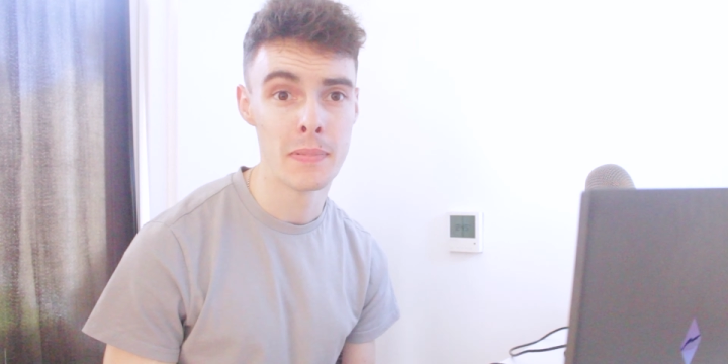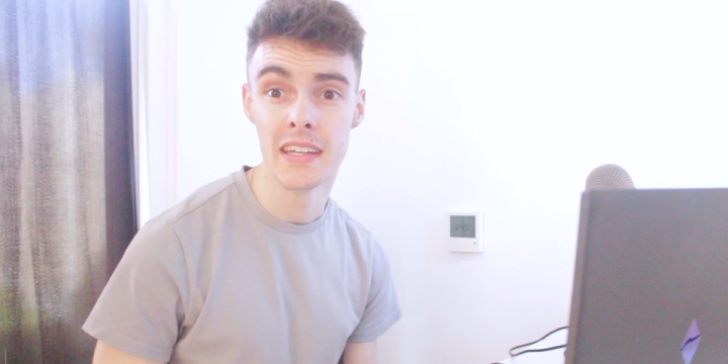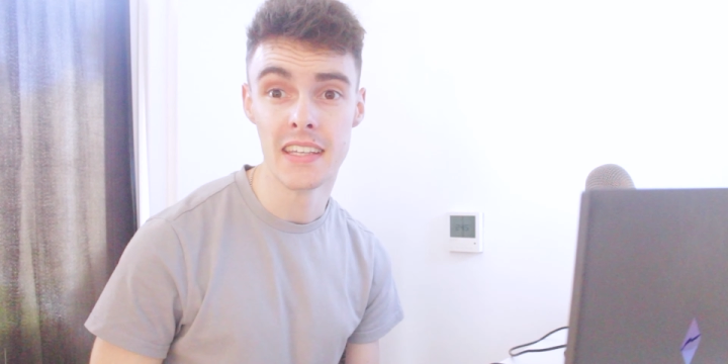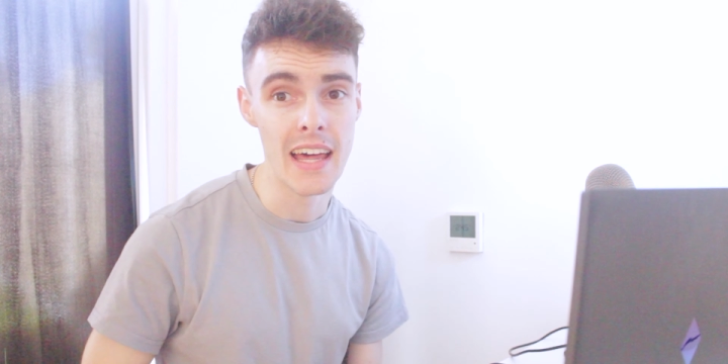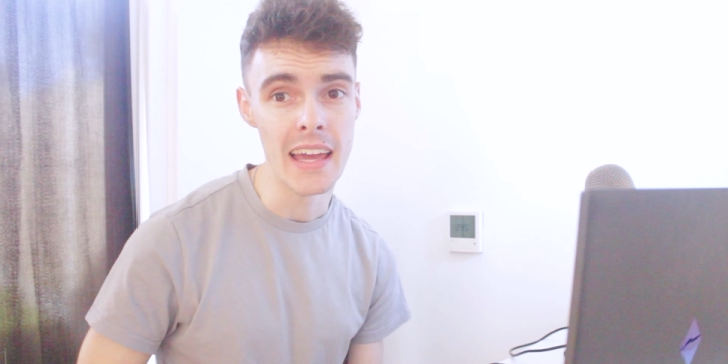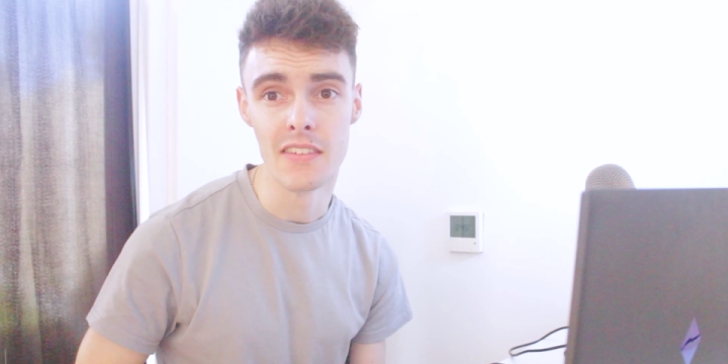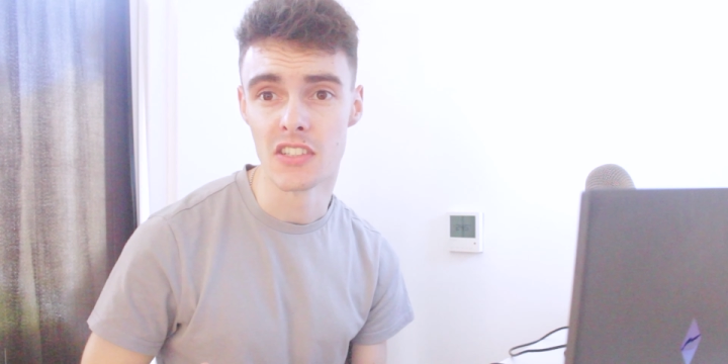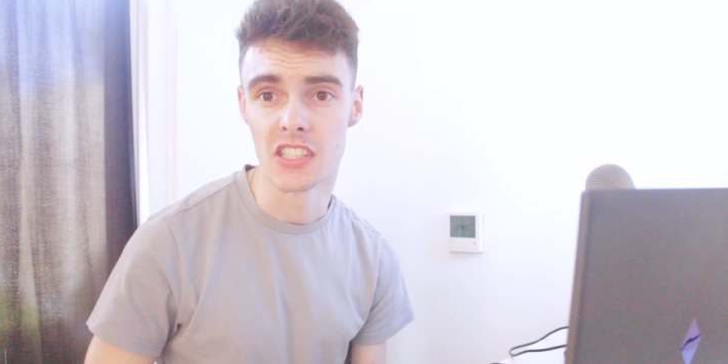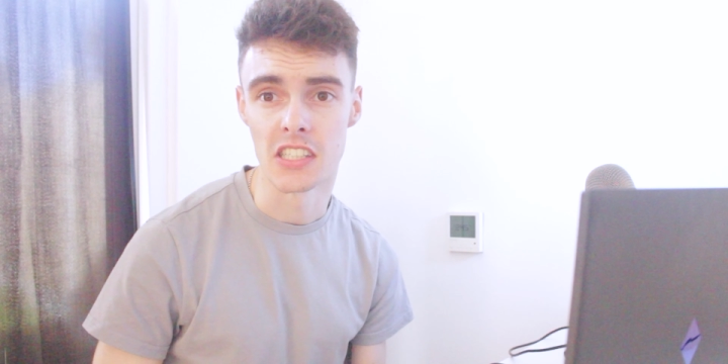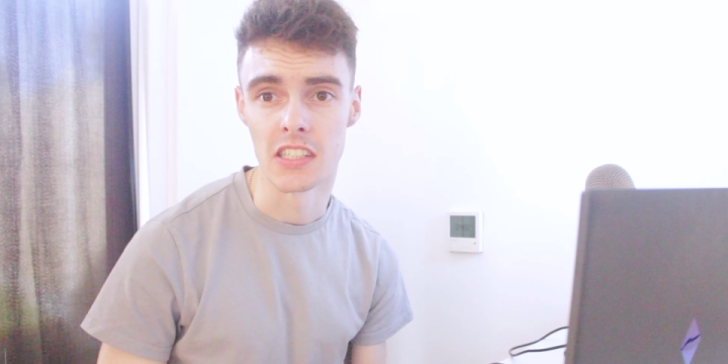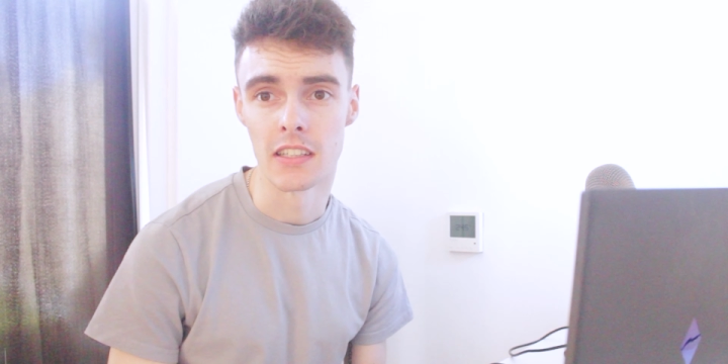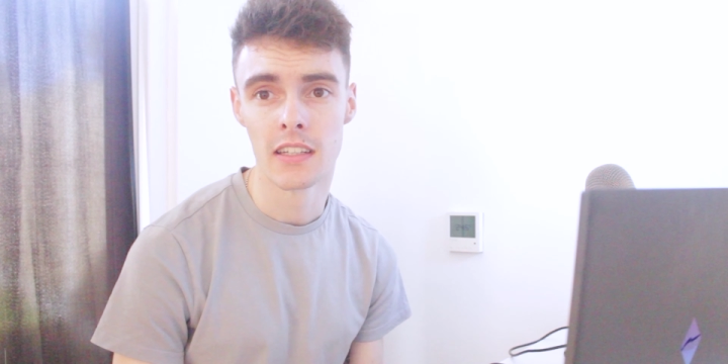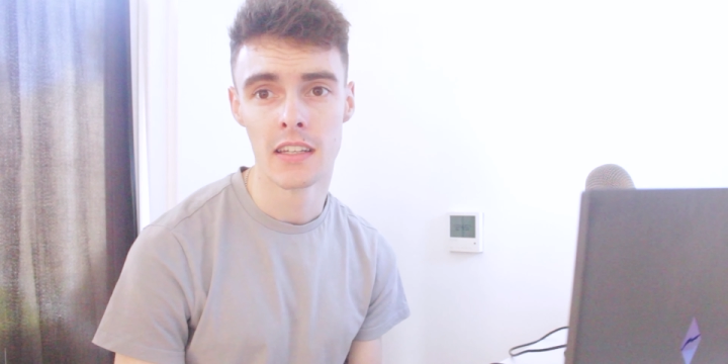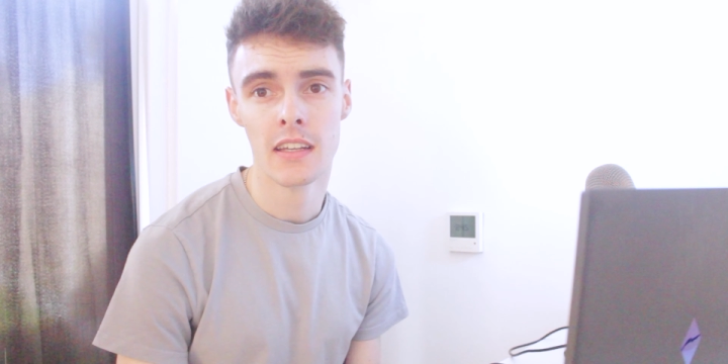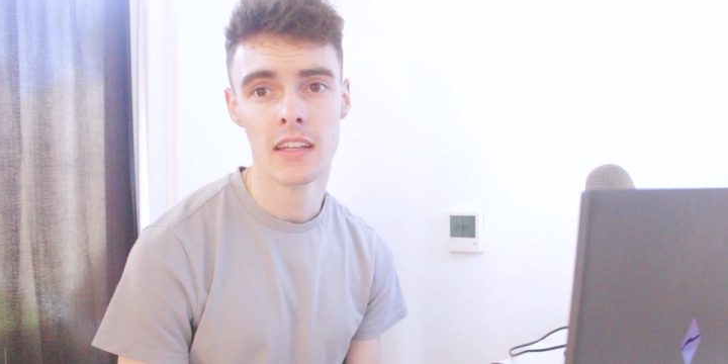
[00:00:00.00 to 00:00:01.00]
Peter
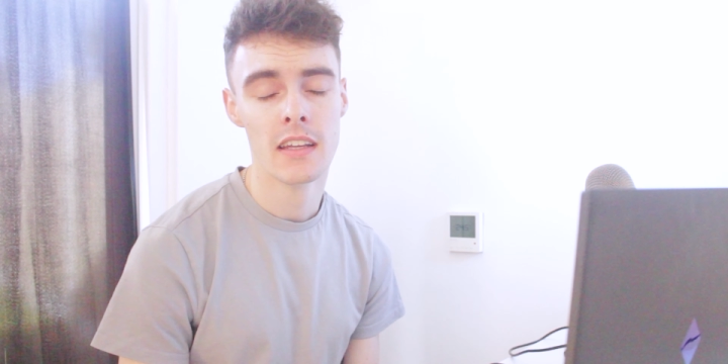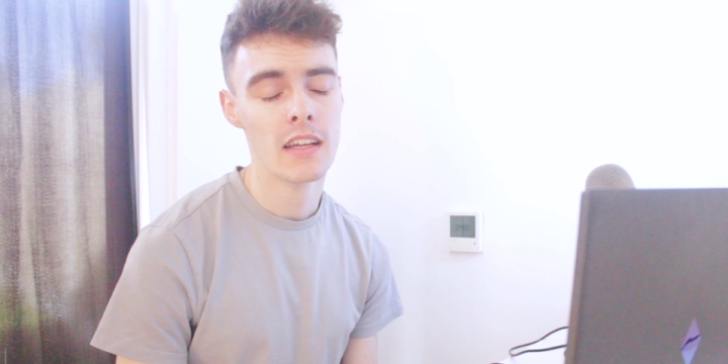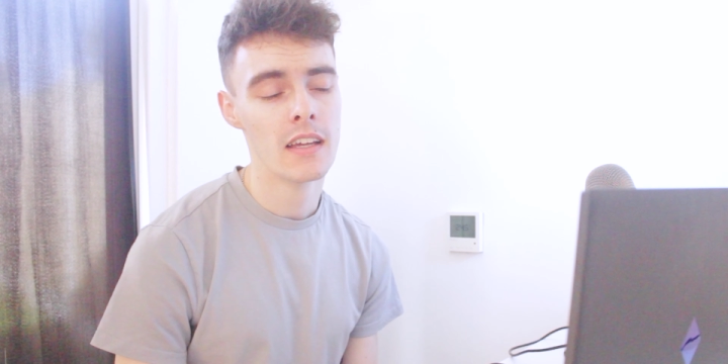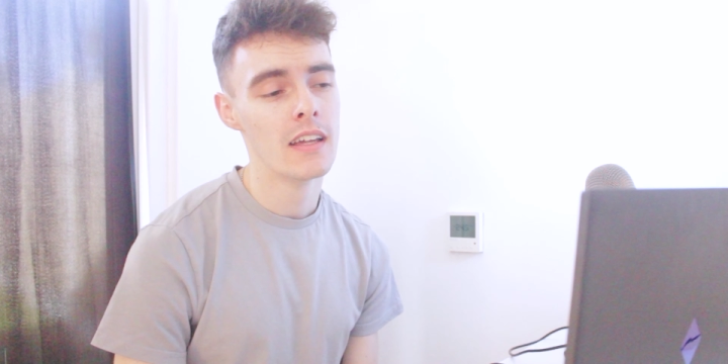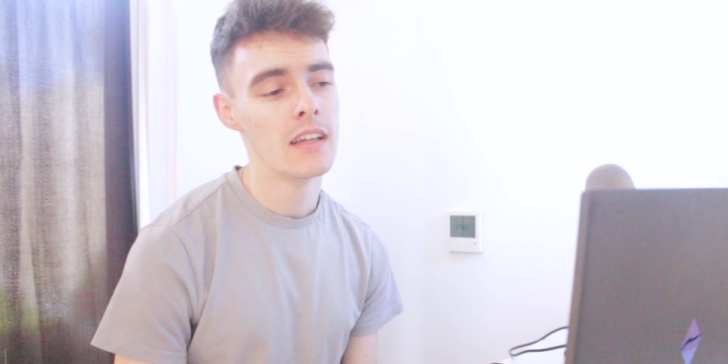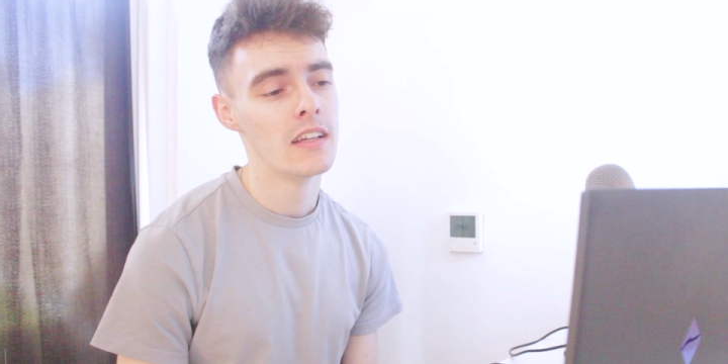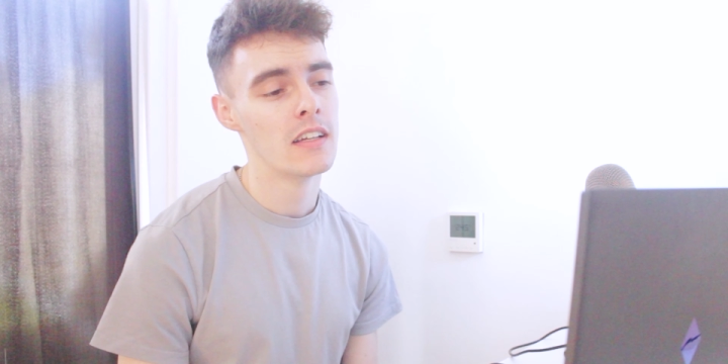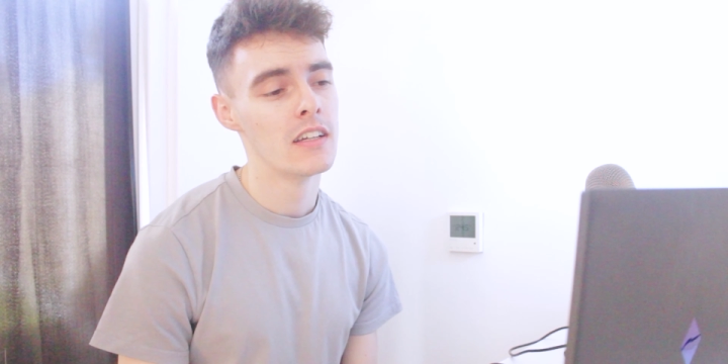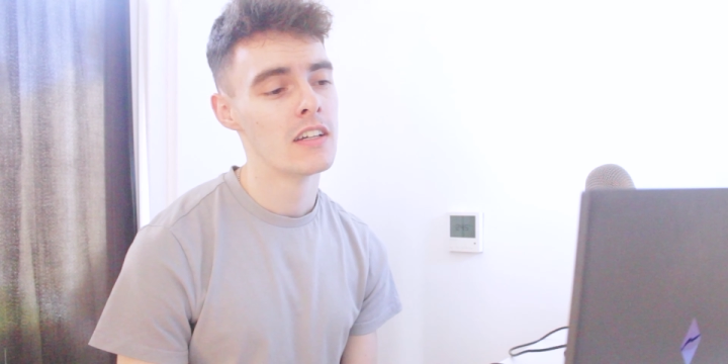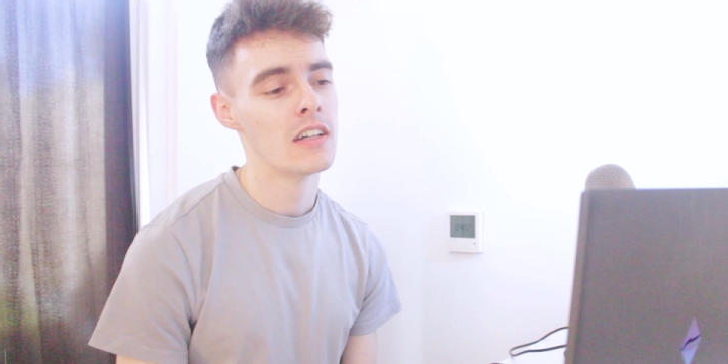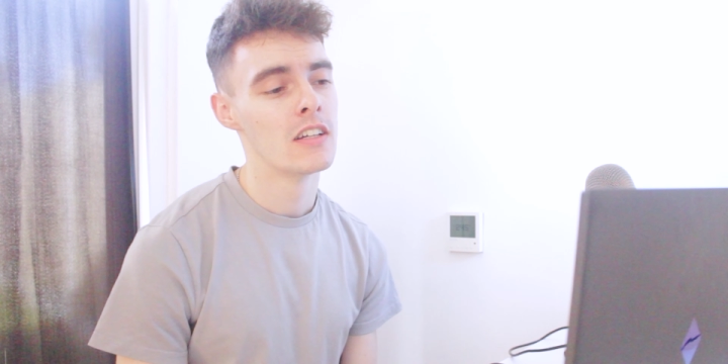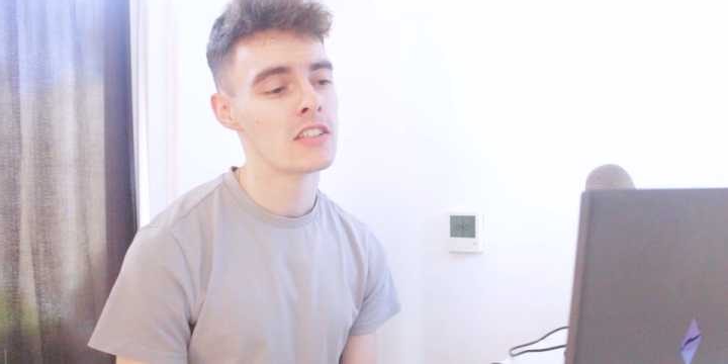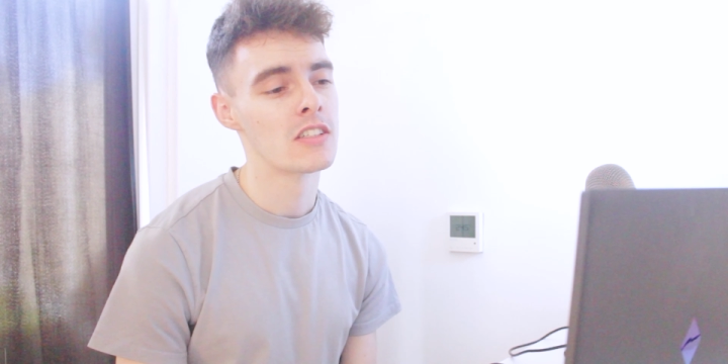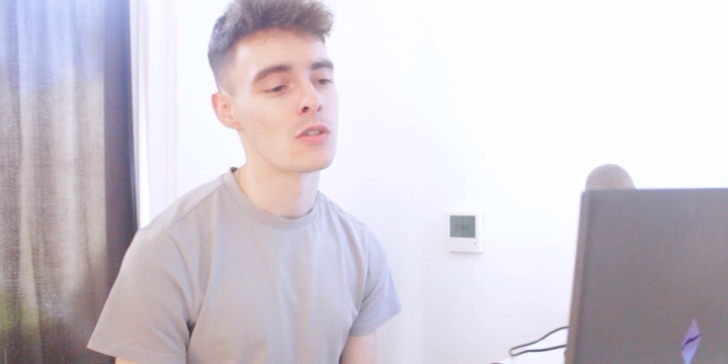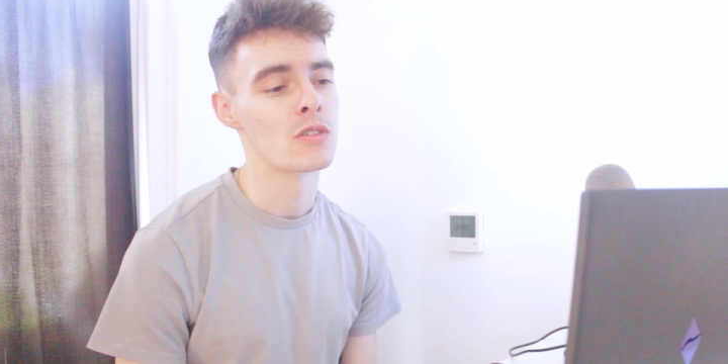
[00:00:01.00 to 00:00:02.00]
Davison.
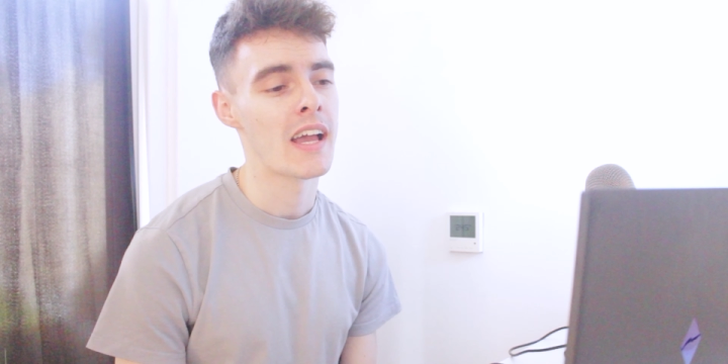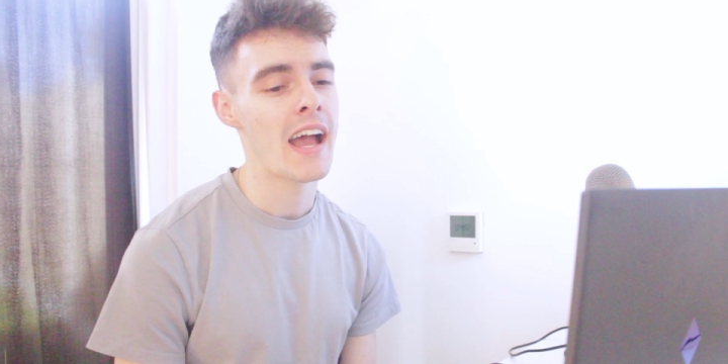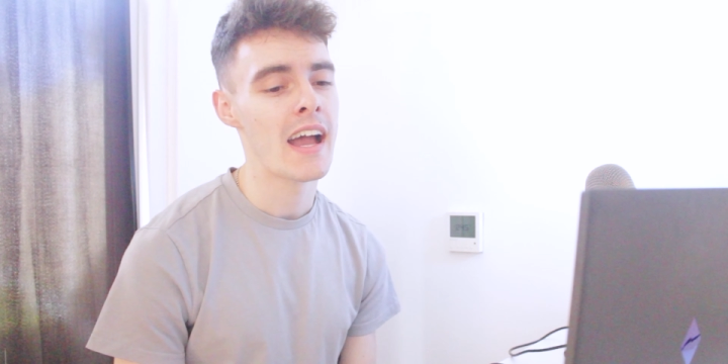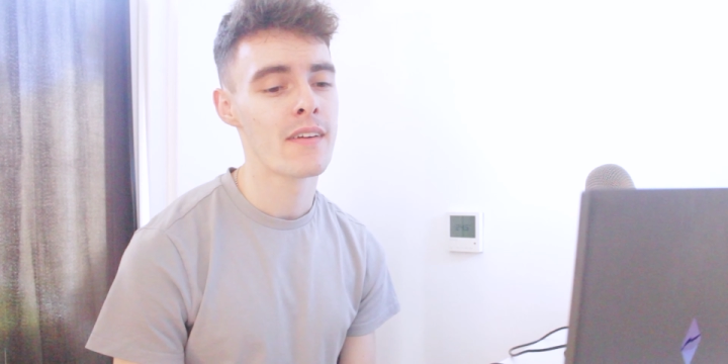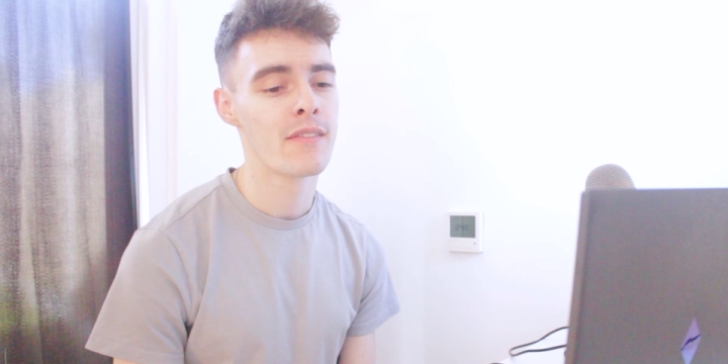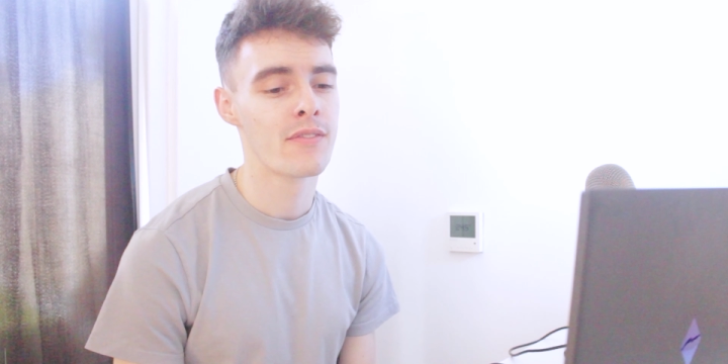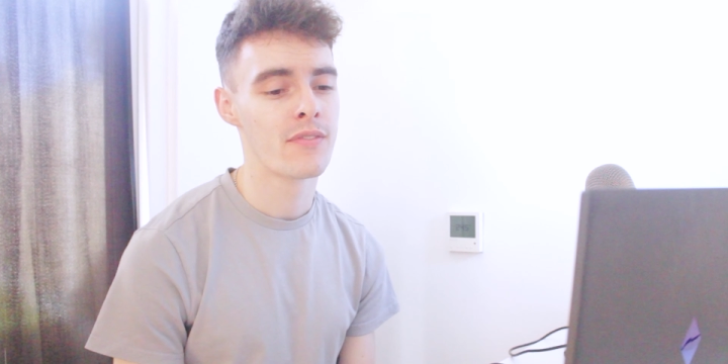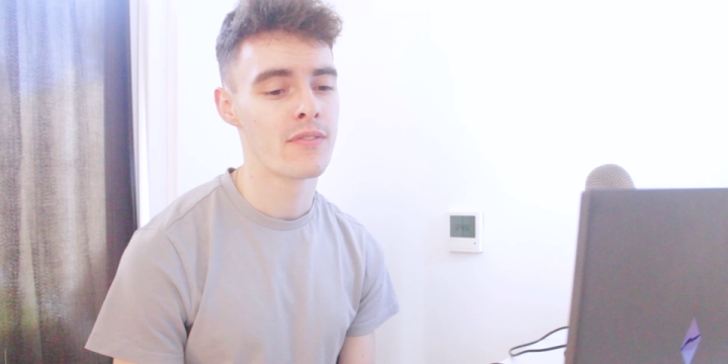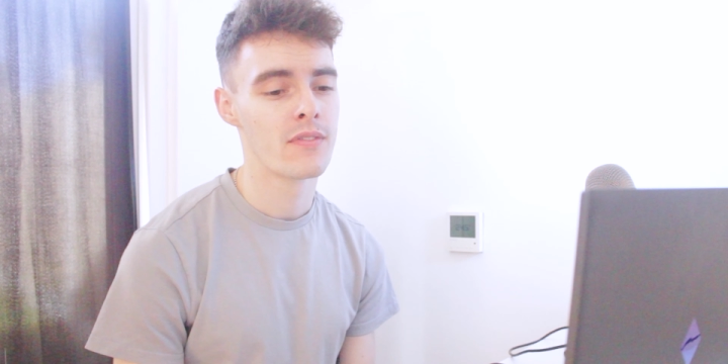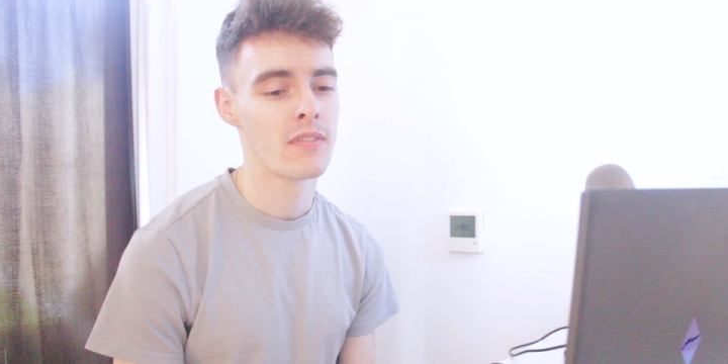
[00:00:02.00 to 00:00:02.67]
So to have